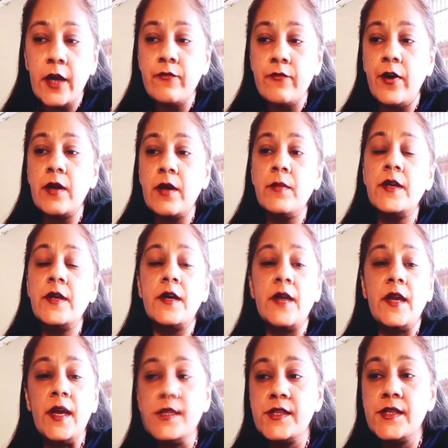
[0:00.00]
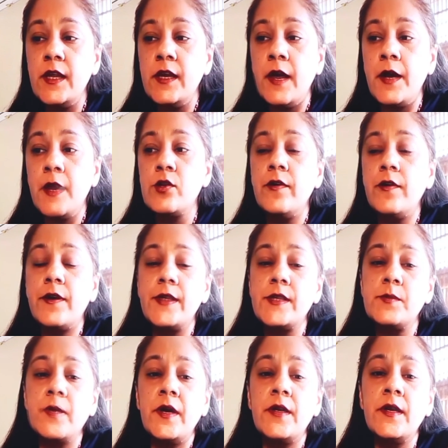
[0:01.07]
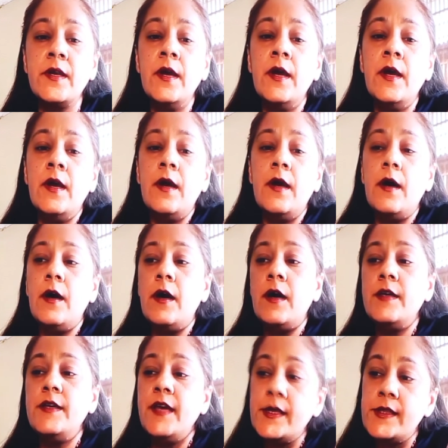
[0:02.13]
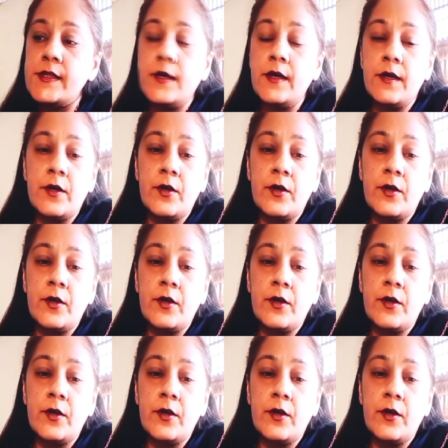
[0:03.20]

environment against any kind of harassment. Yes,